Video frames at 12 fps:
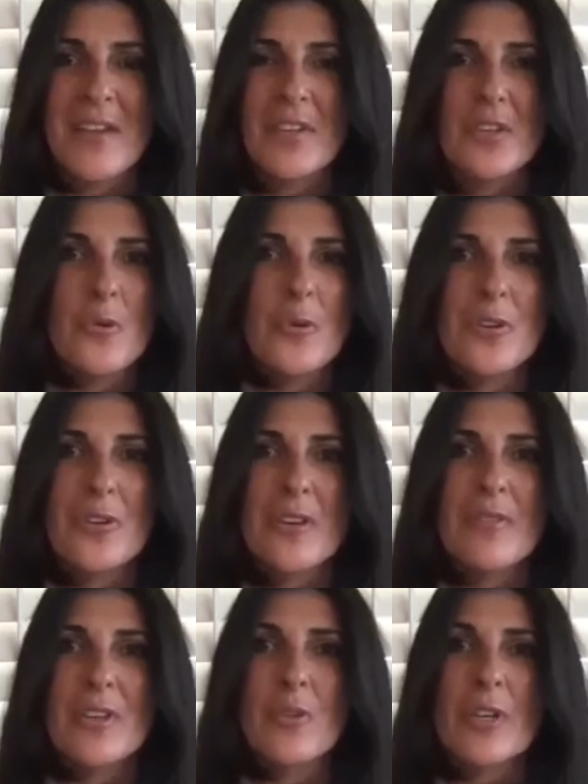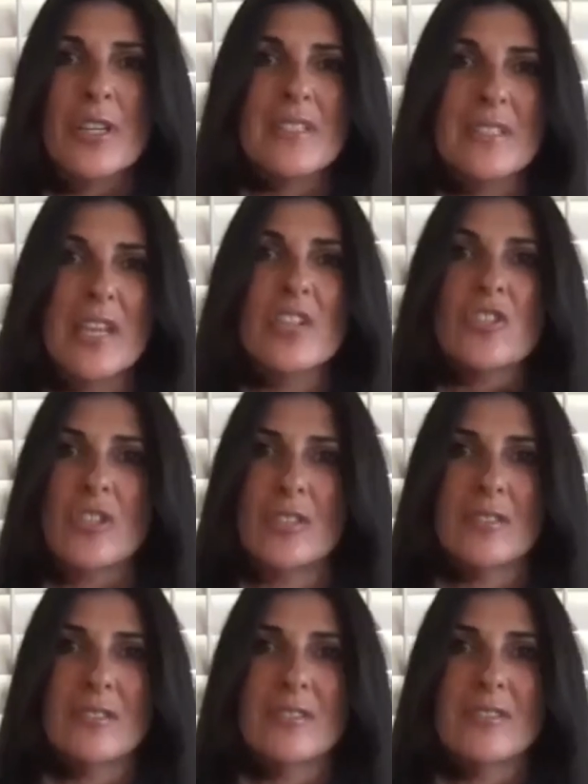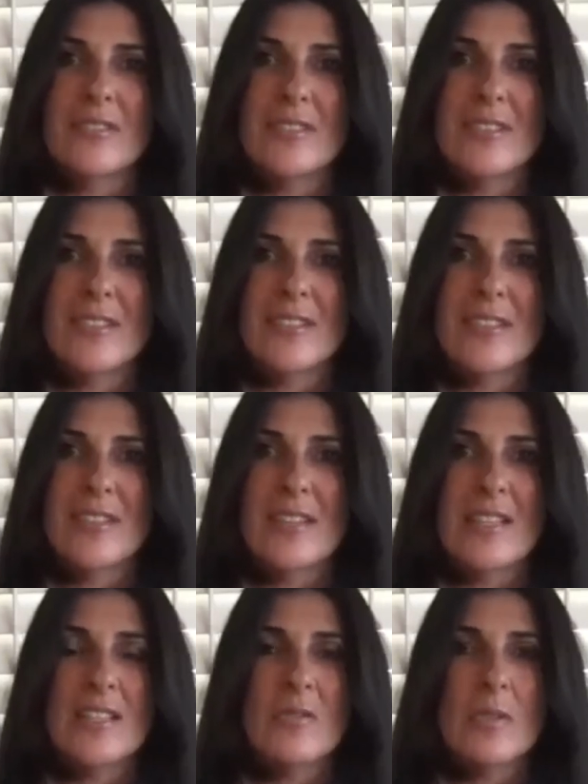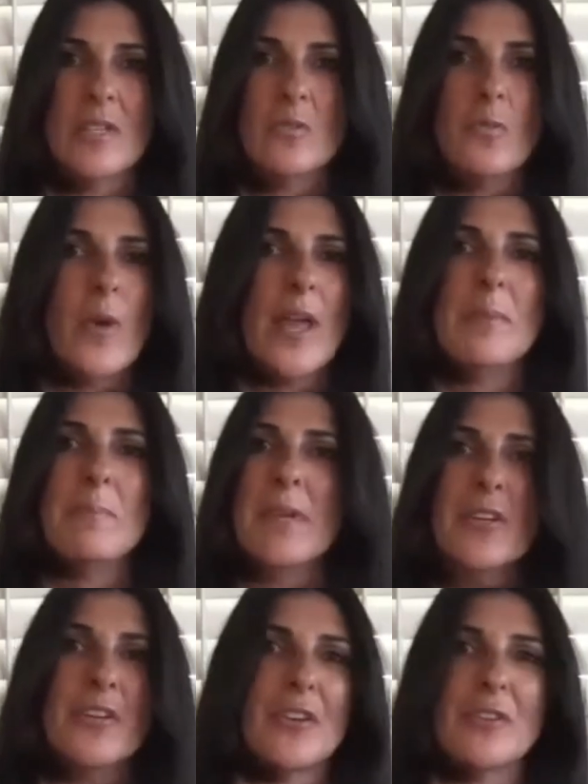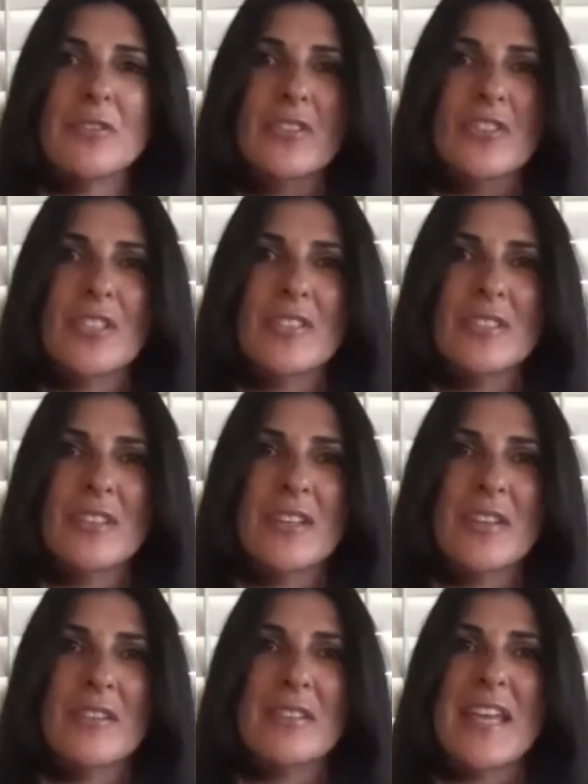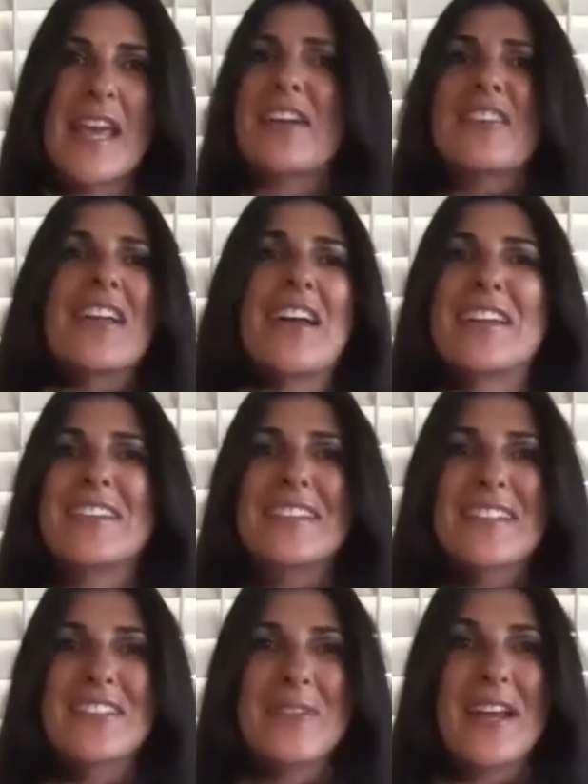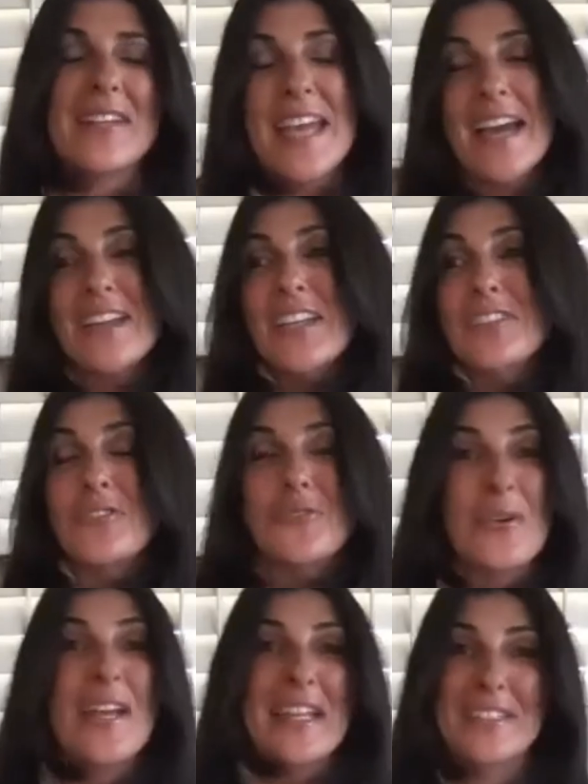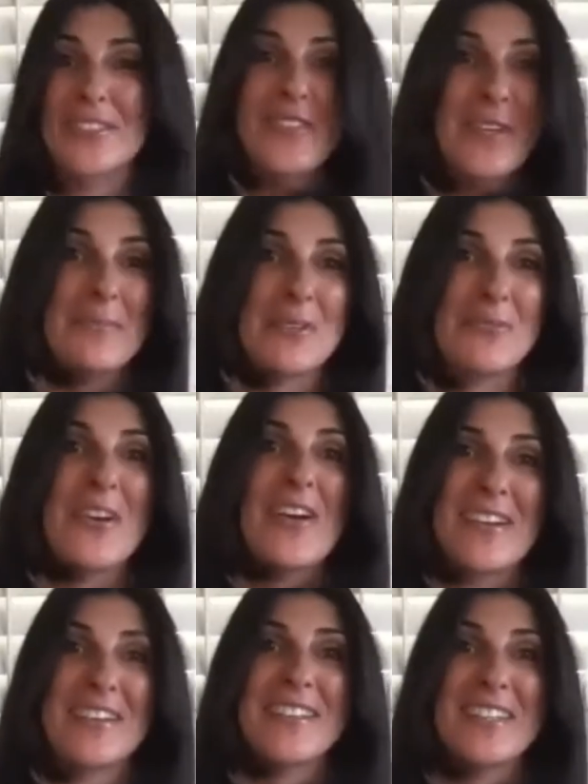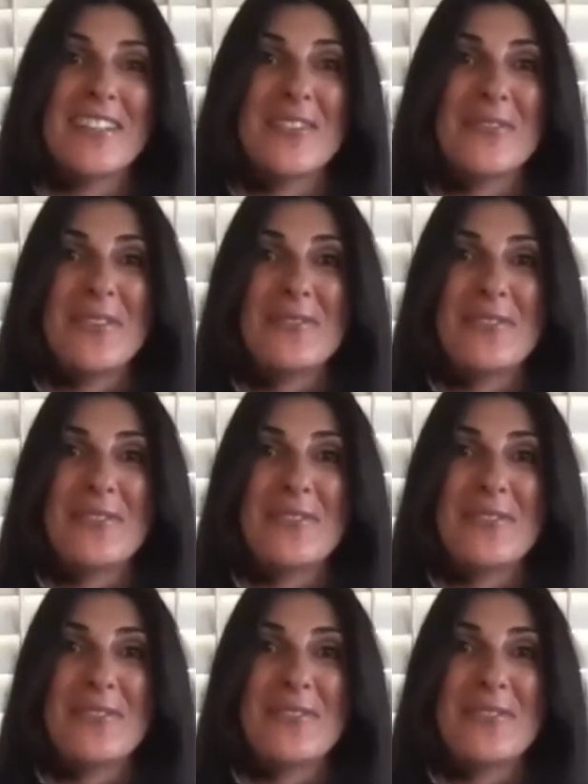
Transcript: corner of an organization. It's way bigger than just a tagline, right? Taglines are great. Don't get me wrong. We've